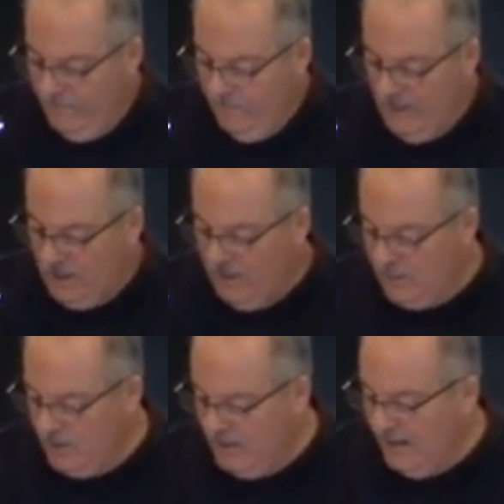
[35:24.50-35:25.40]
This
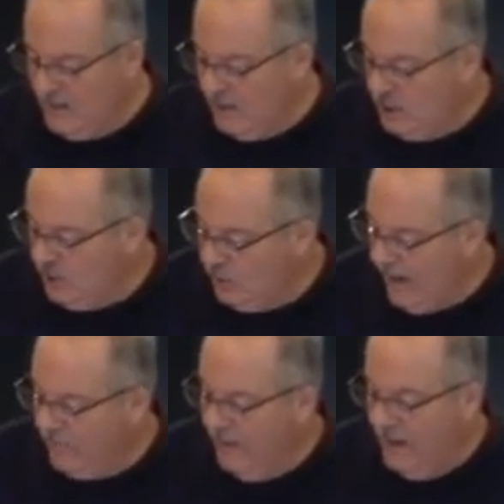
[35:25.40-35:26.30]
Christmas, let's ensure
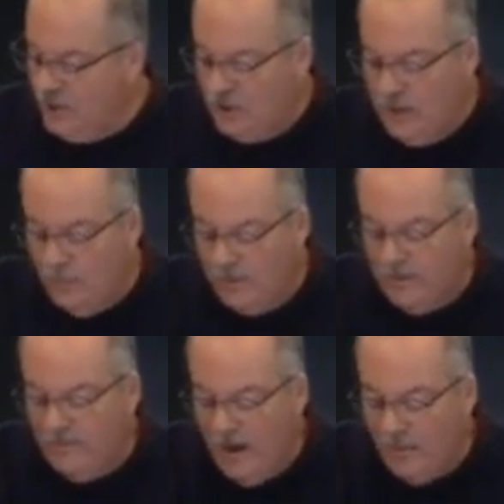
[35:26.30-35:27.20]
our relationship with
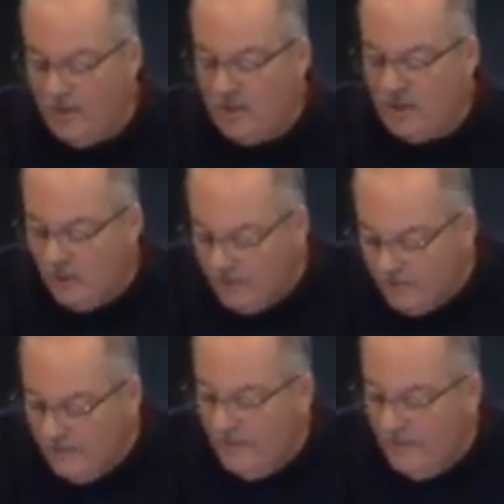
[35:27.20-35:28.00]
the Father is certain